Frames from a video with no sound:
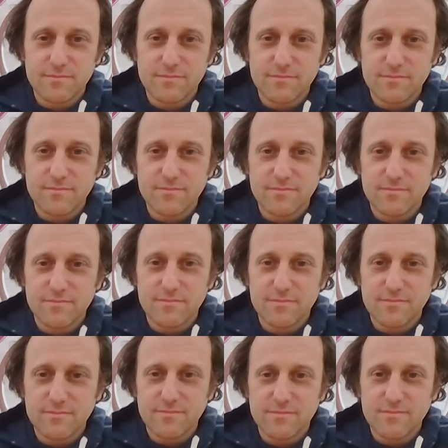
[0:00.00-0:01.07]

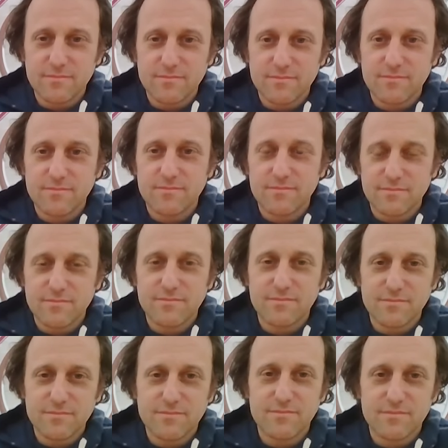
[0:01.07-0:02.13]

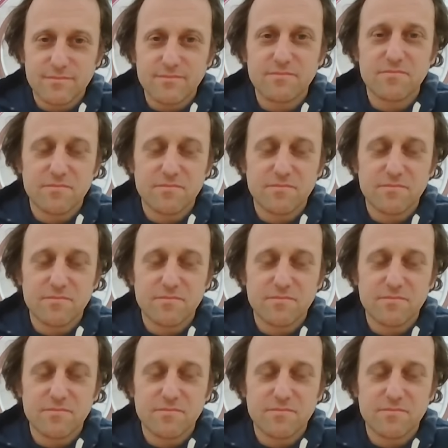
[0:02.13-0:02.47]
No words are spoken by the person on screen.